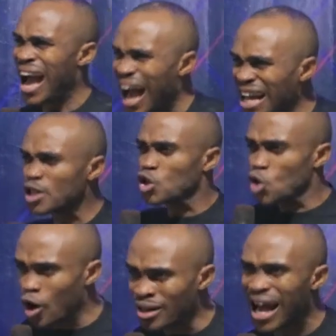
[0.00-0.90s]
has
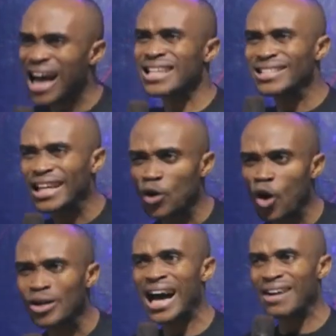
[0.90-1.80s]
done as the
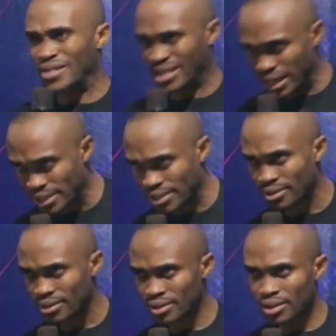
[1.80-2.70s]
Lord have said.
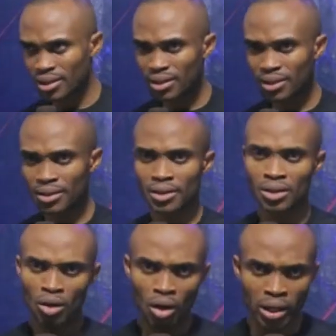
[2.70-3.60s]

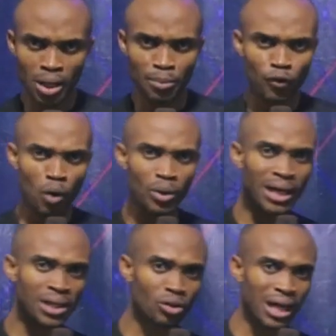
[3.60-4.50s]
Okay, before we
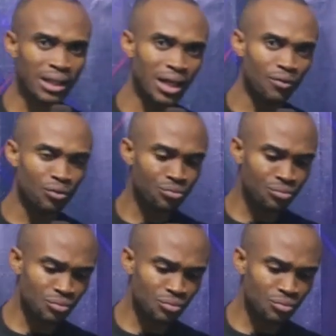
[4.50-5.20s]
get to that level,